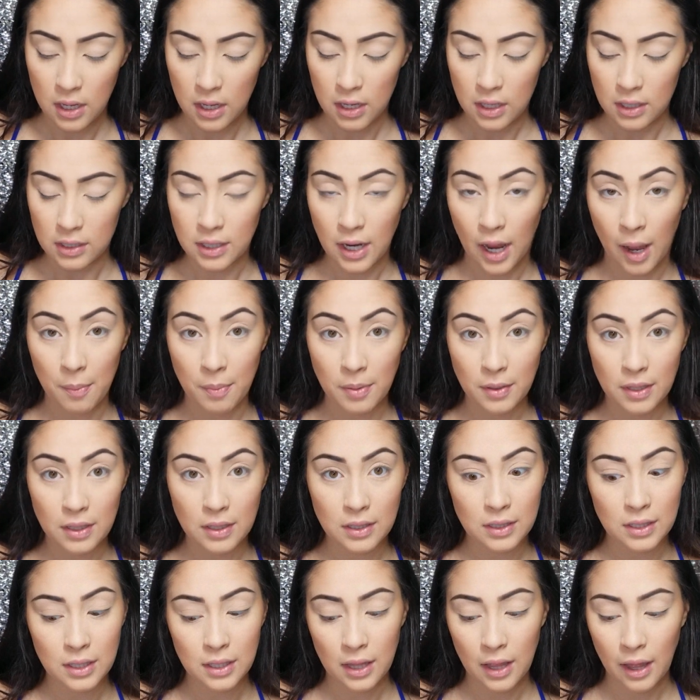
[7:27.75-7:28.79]
tapping
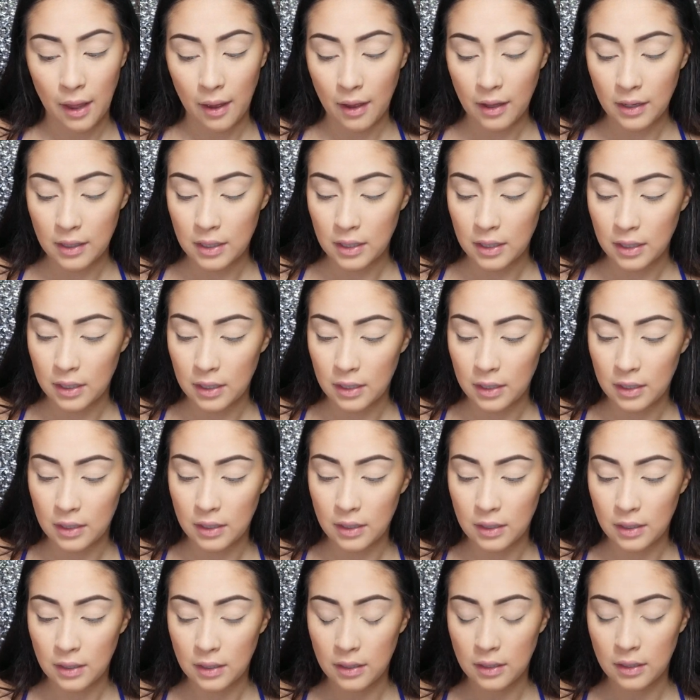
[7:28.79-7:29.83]
into that
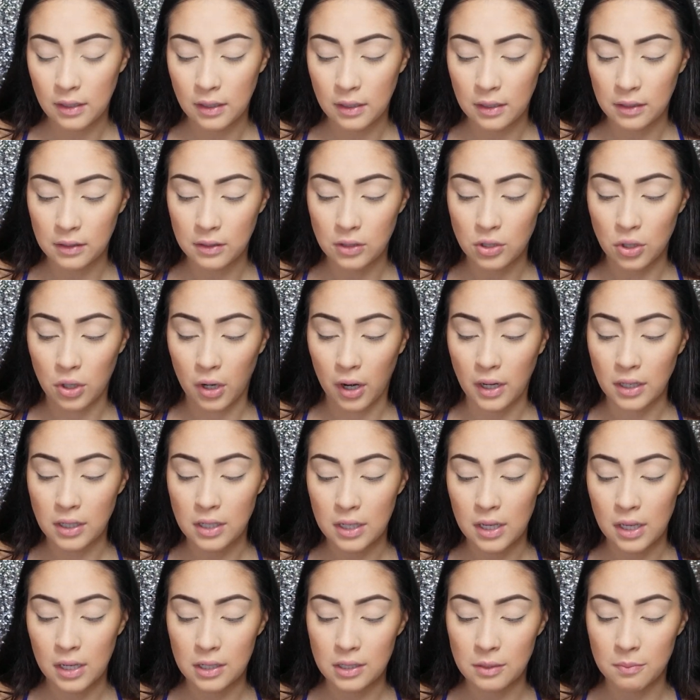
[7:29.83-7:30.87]
and trying to
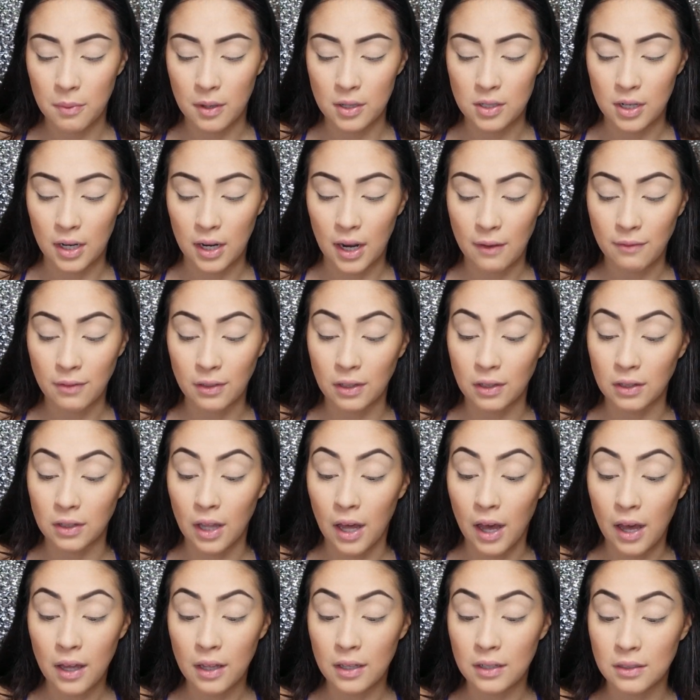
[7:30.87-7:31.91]
get as much. I have a
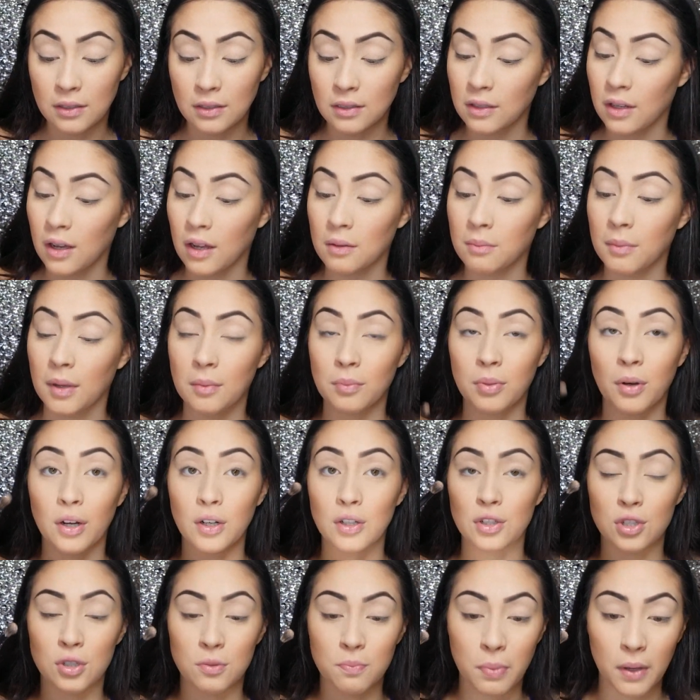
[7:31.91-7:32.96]
lot on my
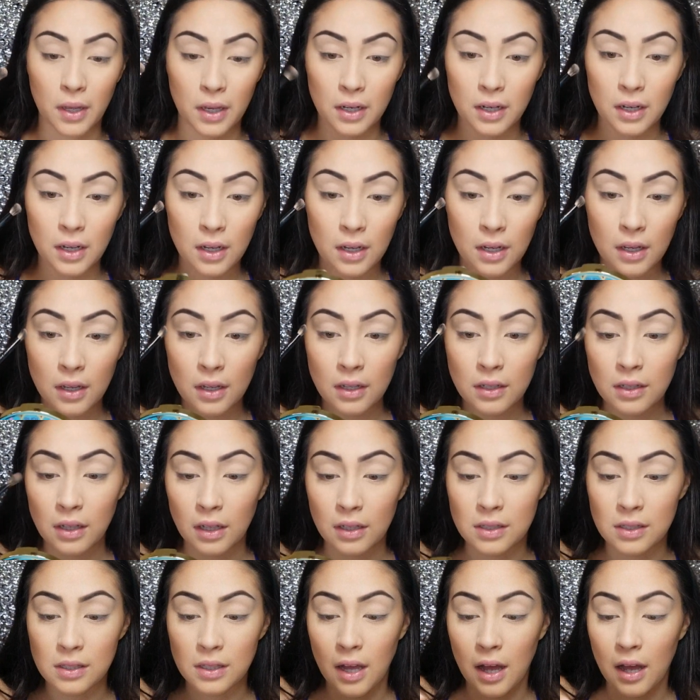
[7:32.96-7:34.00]
brush, but
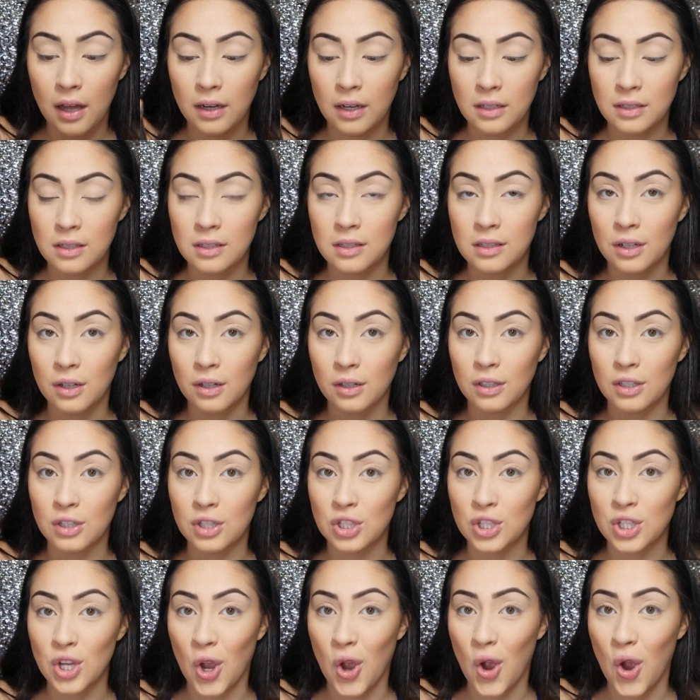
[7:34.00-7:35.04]
it's not necessarily
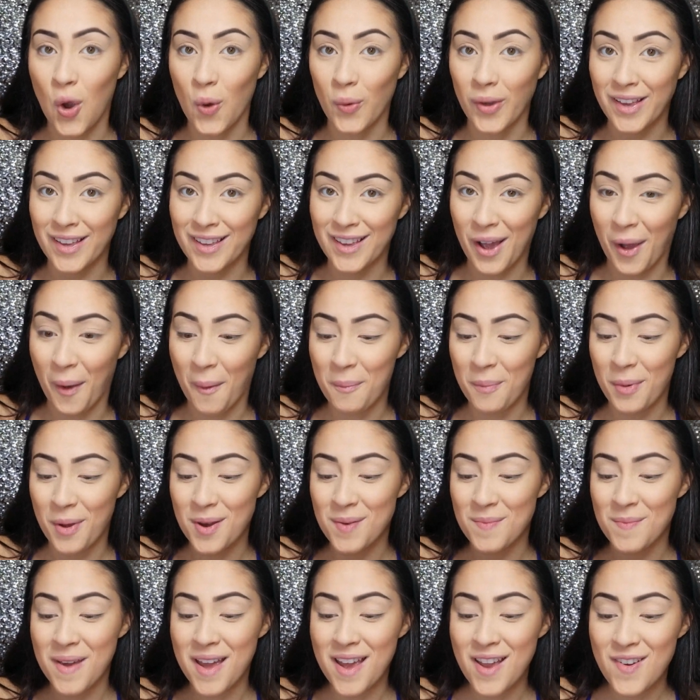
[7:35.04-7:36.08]
showing up on
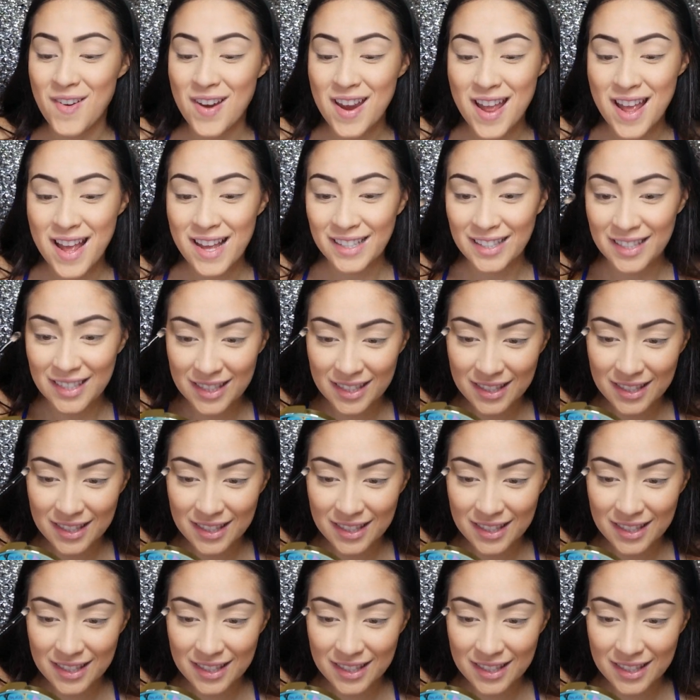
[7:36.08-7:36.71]
my crease.